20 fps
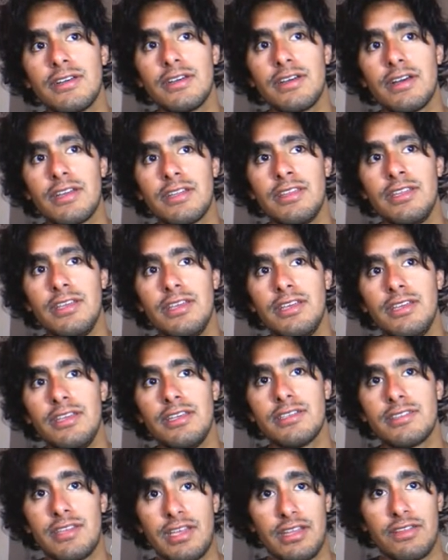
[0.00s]
the
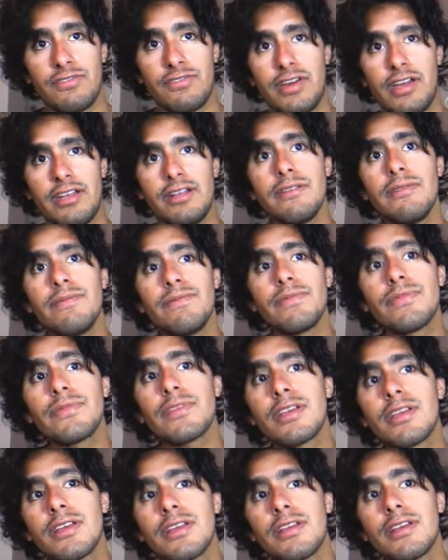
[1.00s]
state file,
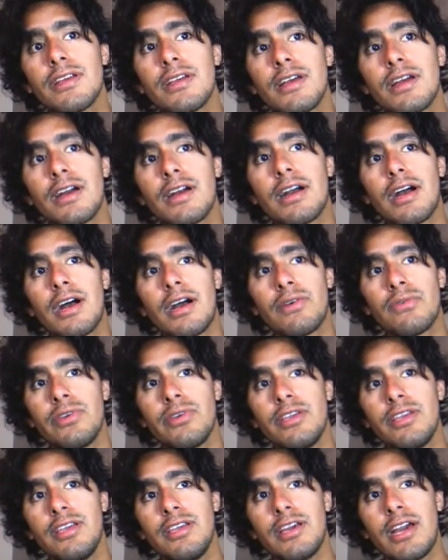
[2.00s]
and
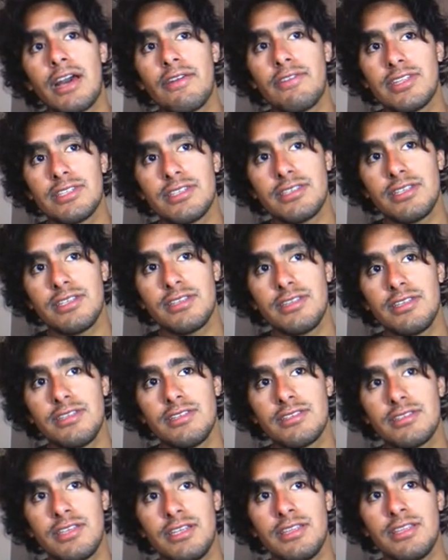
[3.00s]
we haven't seen
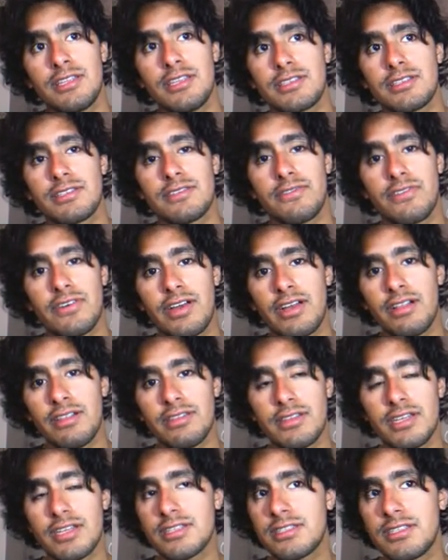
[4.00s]
this index file.
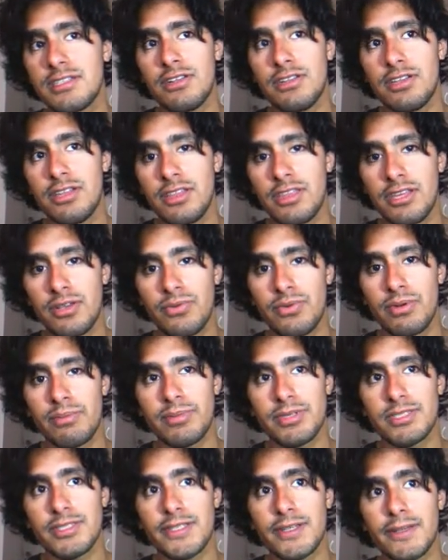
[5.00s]
That's the only thing we're
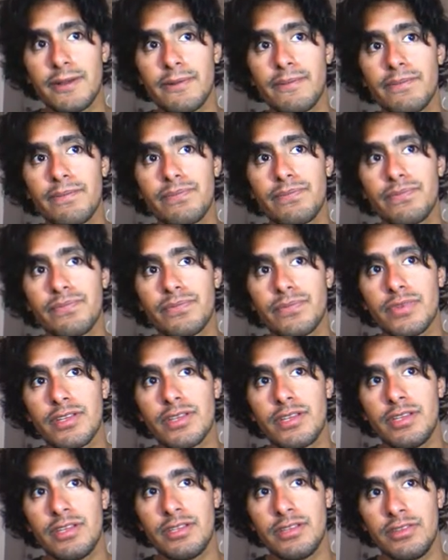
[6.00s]
missing
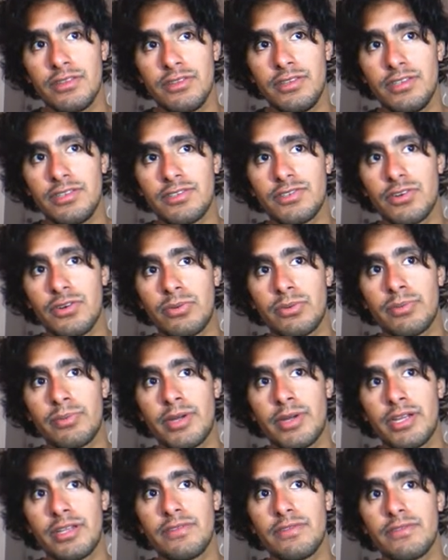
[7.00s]
in this
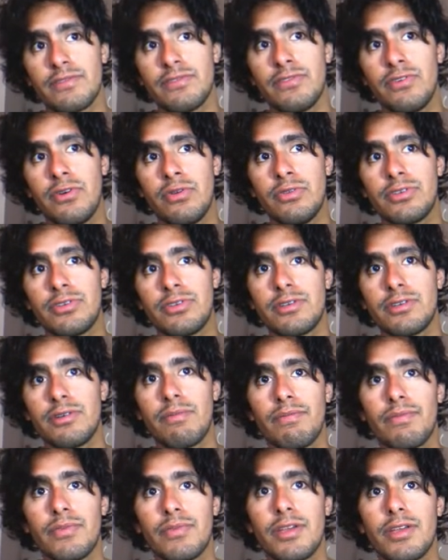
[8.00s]
overmind folder.
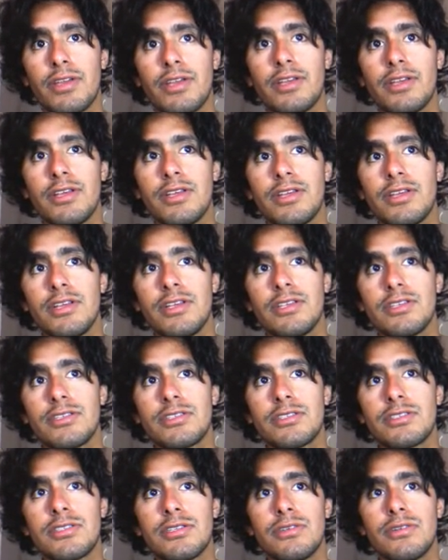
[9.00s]

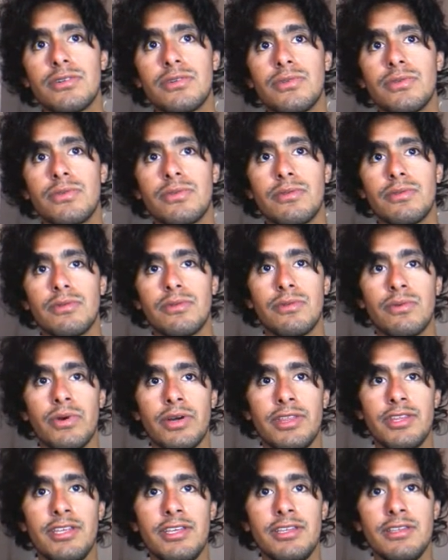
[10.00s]
So
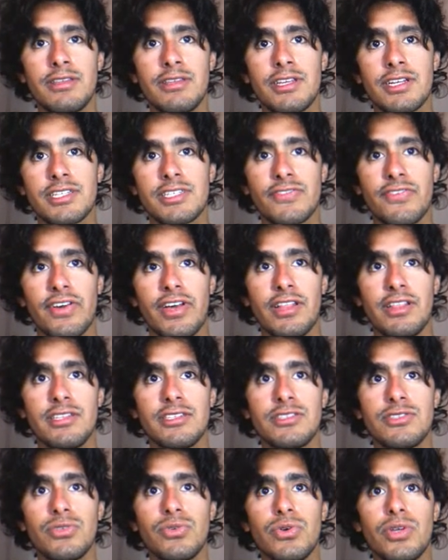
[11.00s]
what the index file
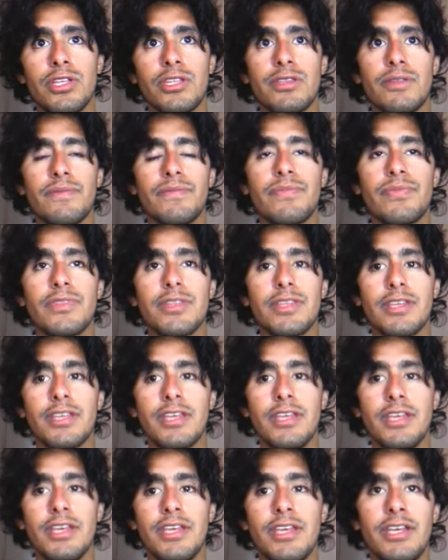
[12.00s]
is doing,
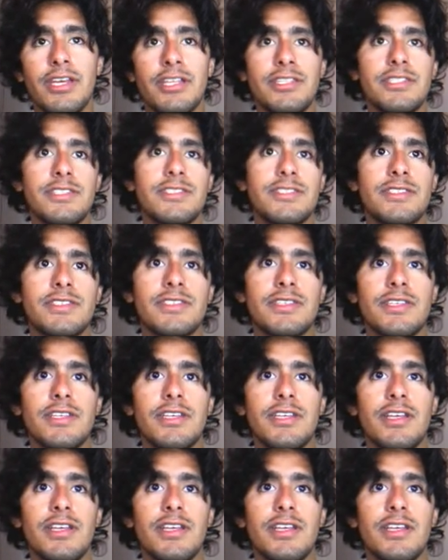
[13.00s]
it's